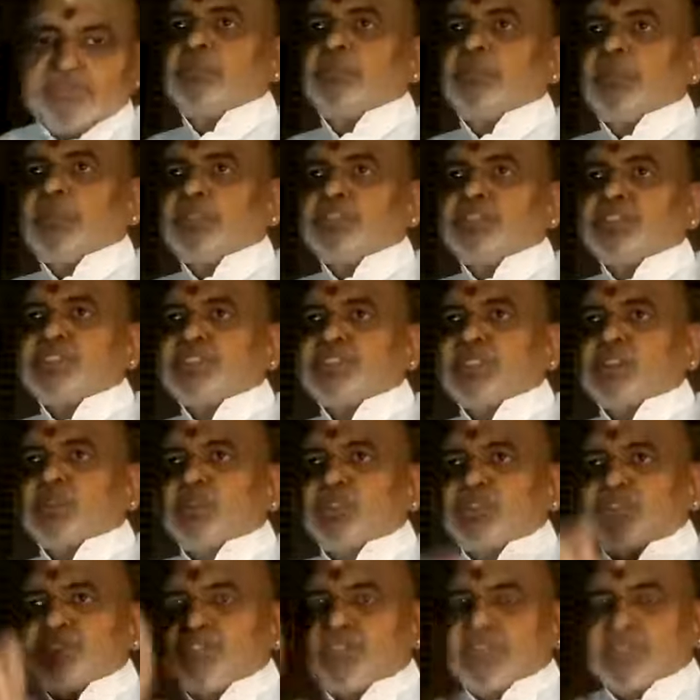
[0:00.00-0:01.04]
Because it's a
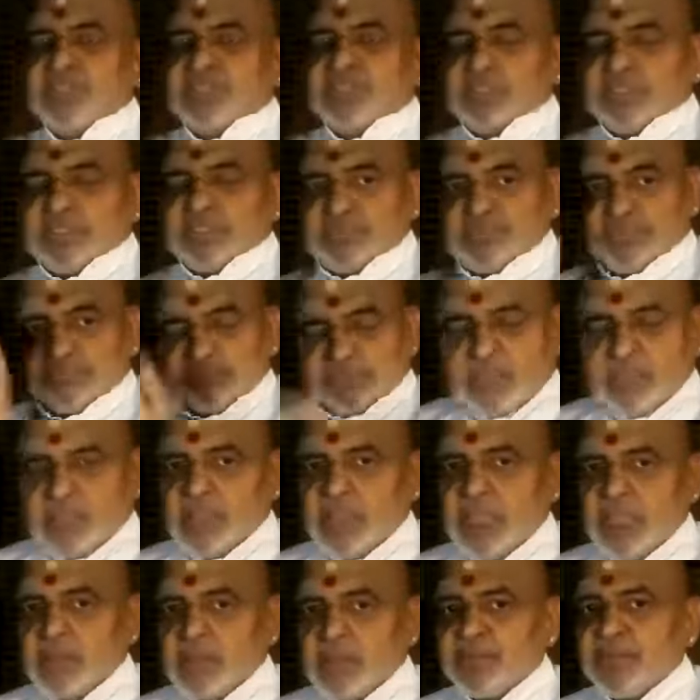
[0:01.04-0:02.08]
constant
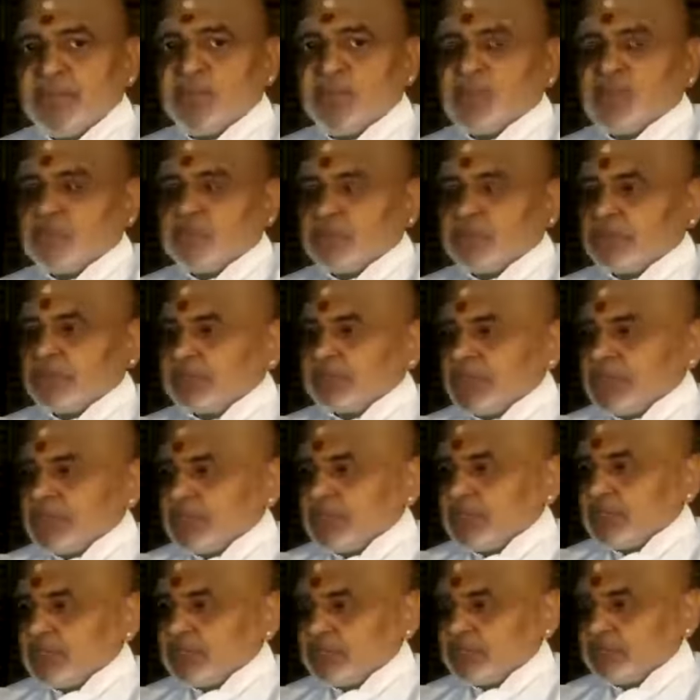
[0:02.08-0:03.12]
hammering on my mind
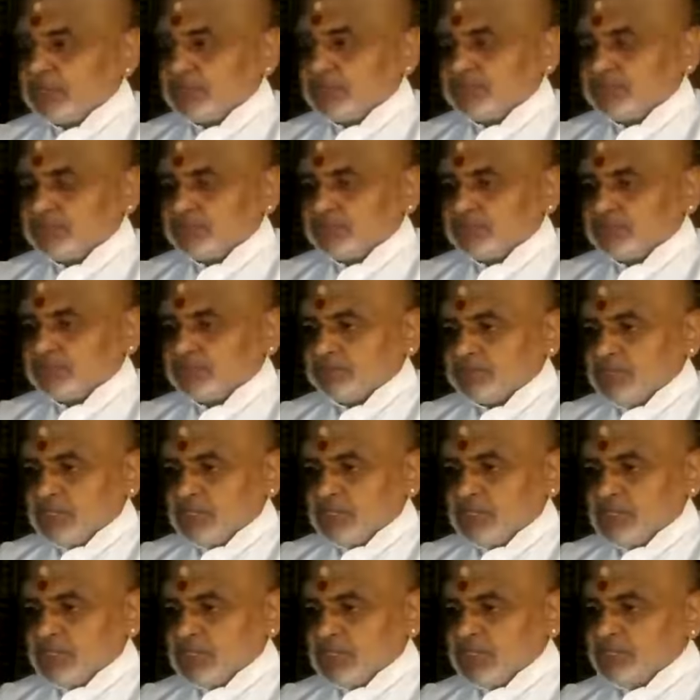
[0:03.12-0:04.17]
that
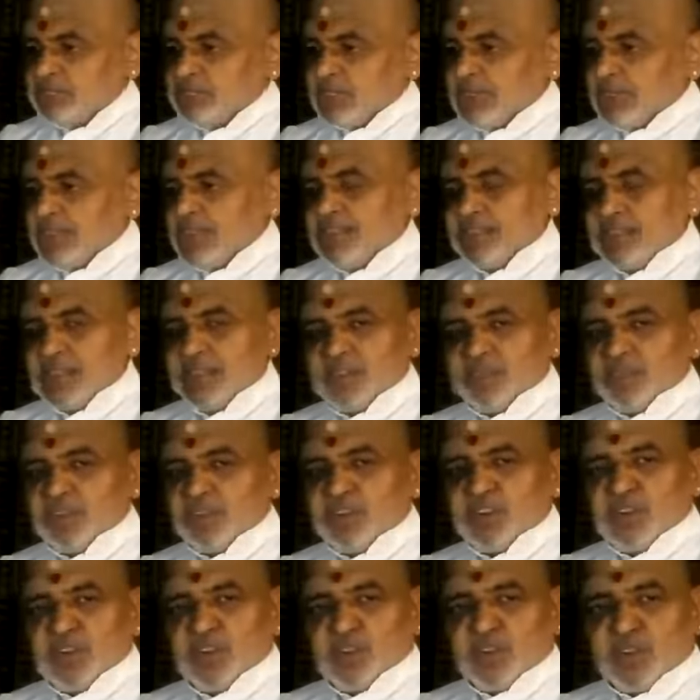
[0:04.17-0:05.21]
it is 8,
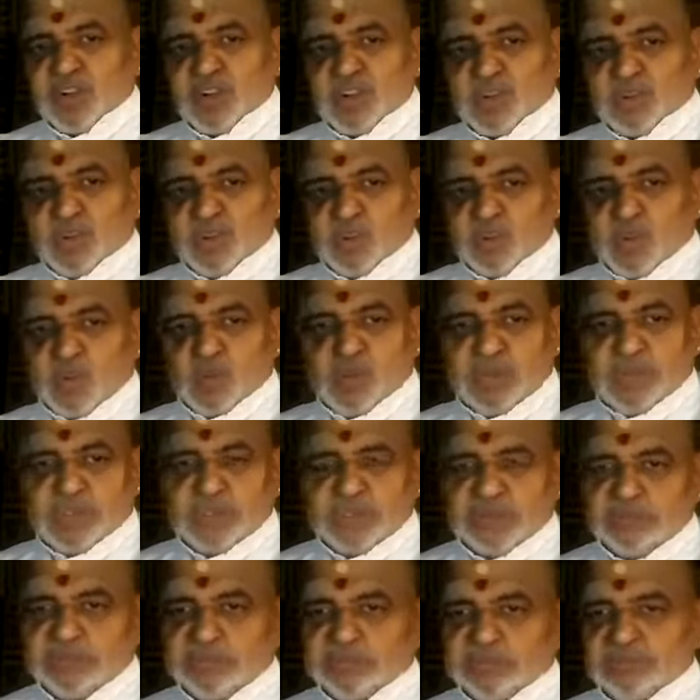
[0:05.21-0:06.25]
already 1 hour over.
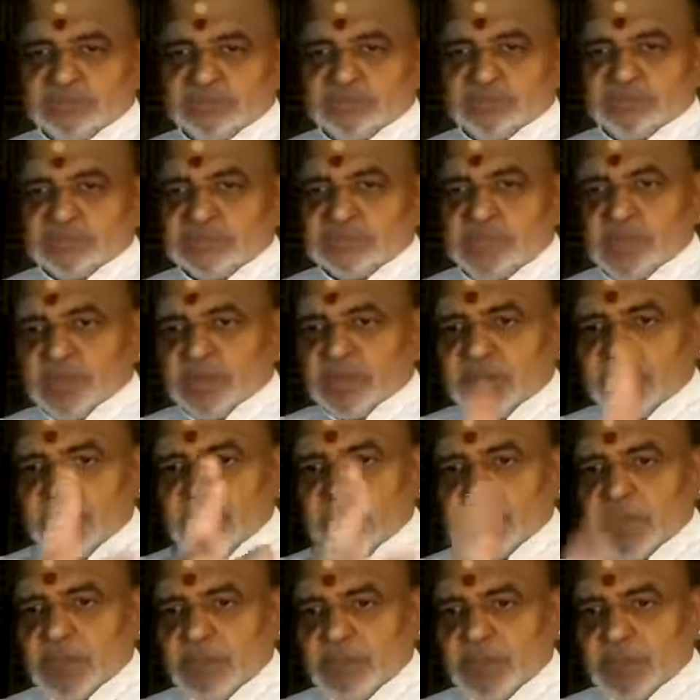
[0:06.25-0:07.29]
You can't
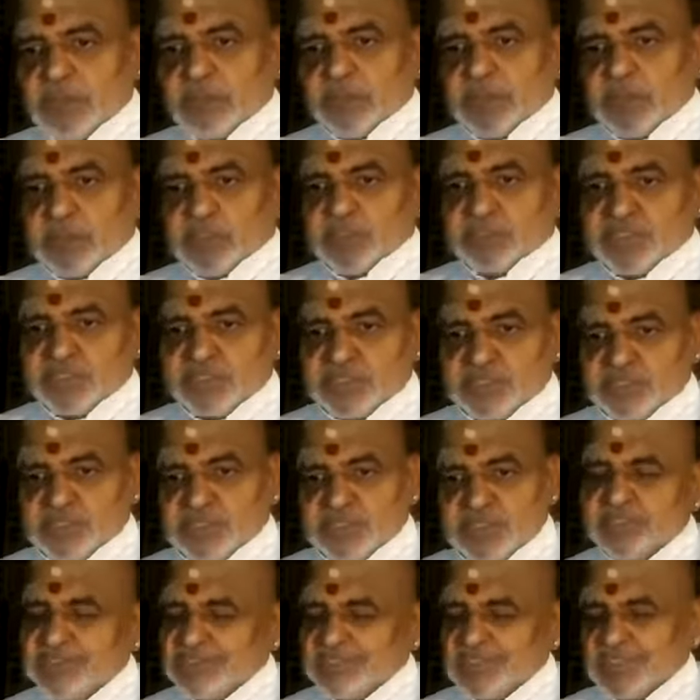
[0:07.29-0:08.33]
make people to sit,
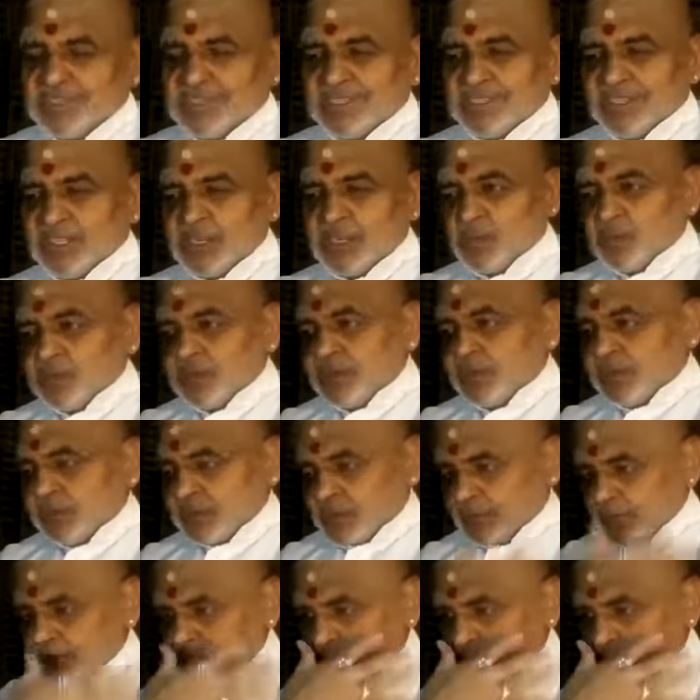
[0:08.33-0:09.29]
conclude it.